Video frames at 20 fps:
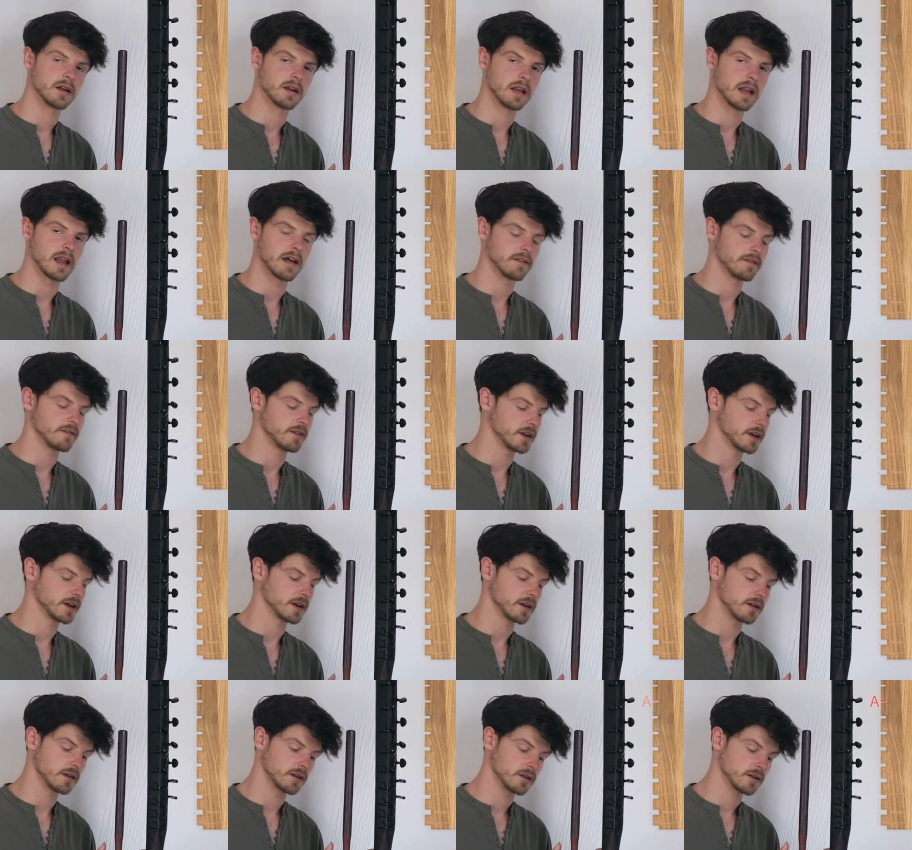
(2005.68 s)
left finger,
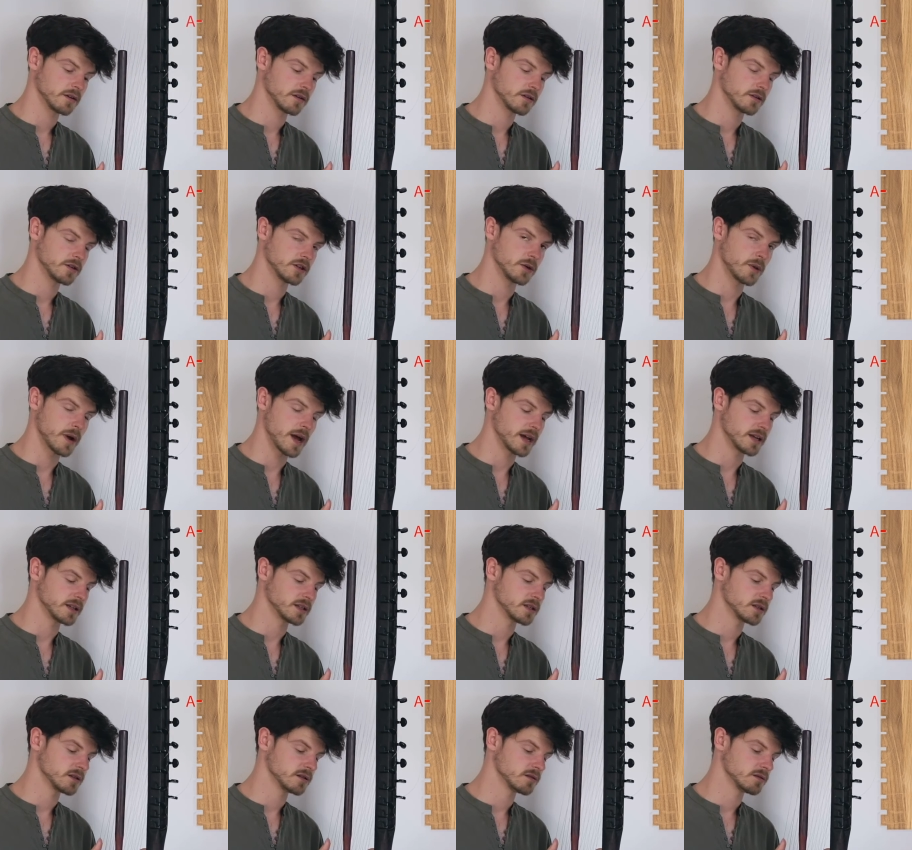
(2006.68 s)
2 A's.
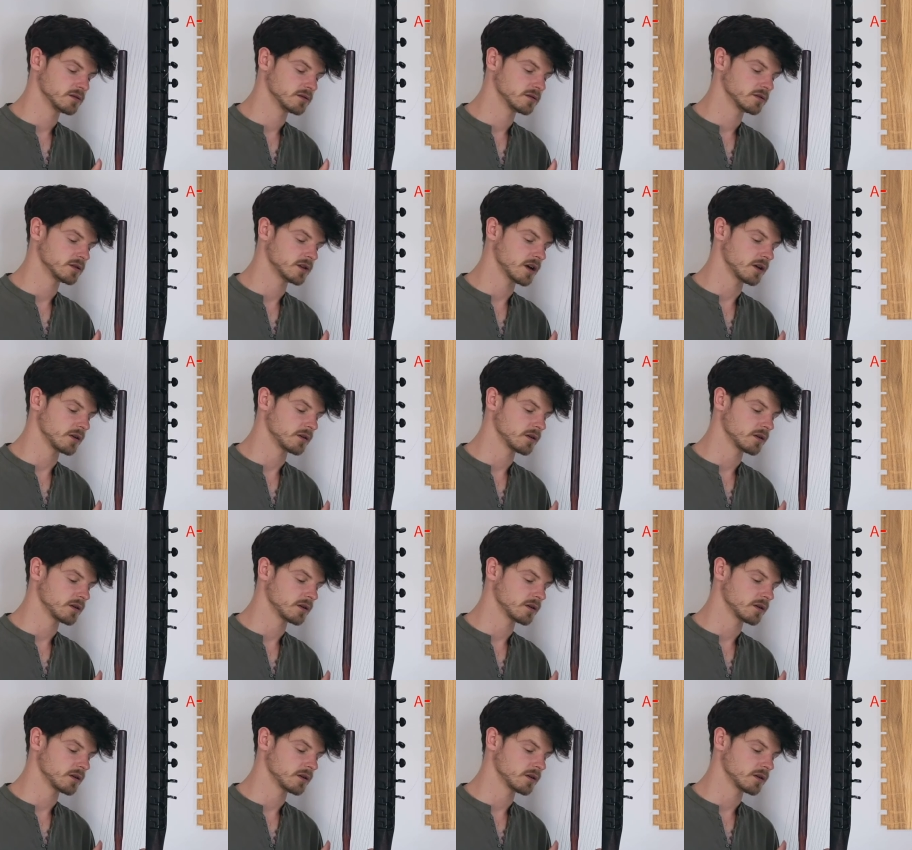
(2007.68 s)
So